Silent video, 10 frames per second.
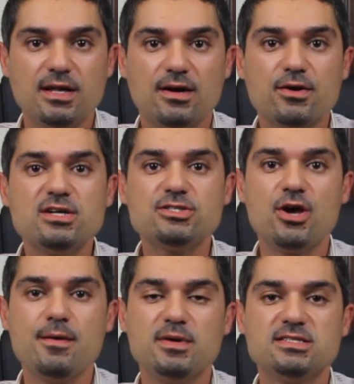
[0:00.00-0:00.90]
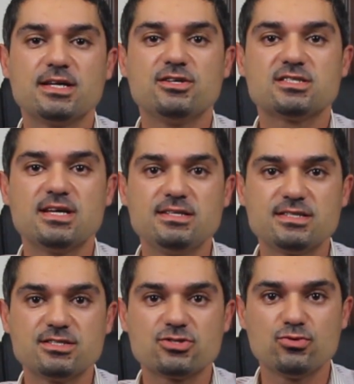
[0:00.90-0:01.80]
Now, an ICO means that you're
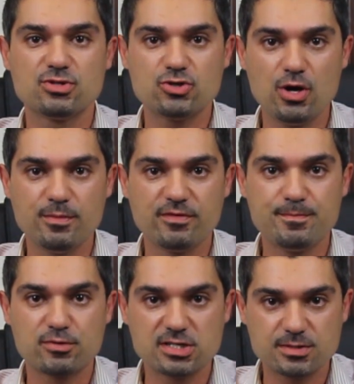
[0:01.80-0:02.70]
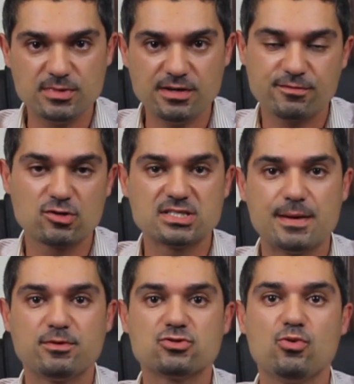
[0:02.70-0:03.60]
sentenced to a term of imprisonment, for
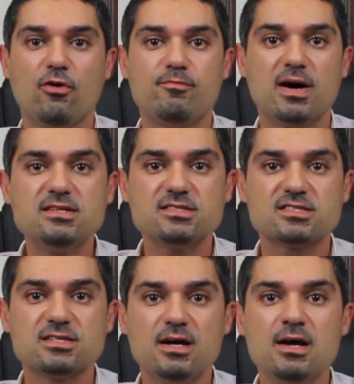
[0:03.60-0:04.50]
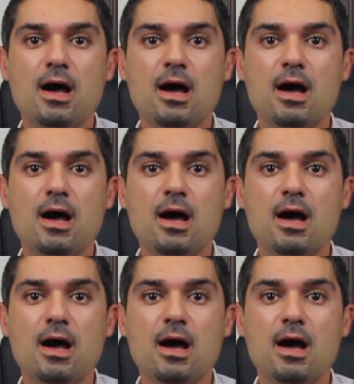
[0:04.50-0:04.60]
example, 12 months,